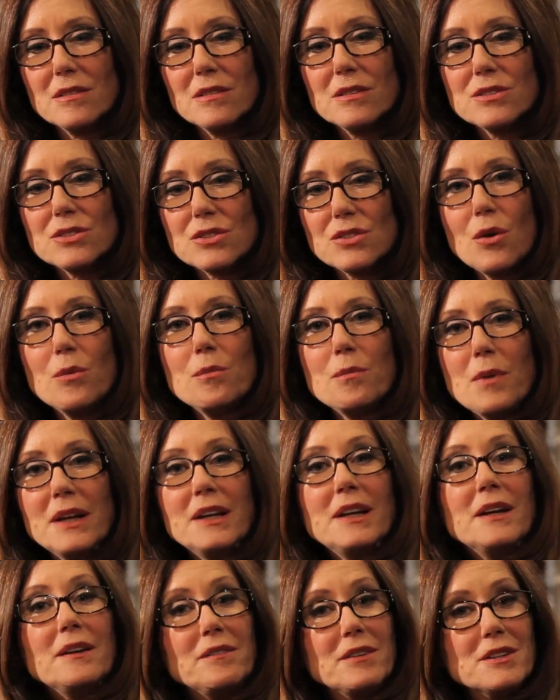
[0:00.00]
so
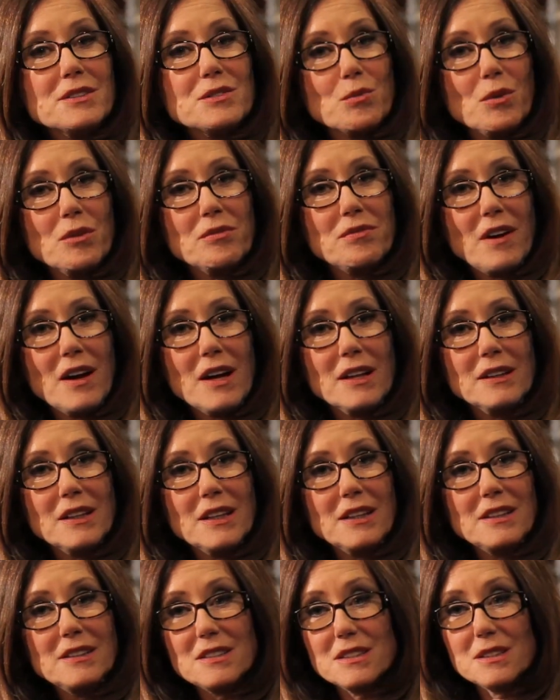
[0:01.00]
many of us will
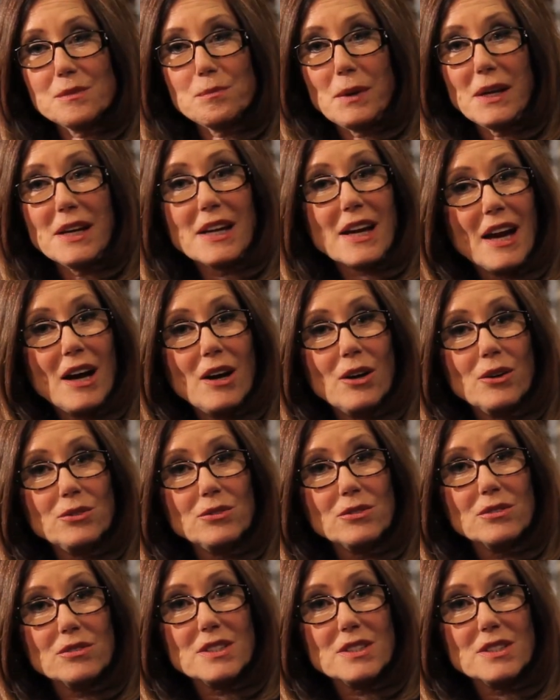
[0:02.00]
finally speak out,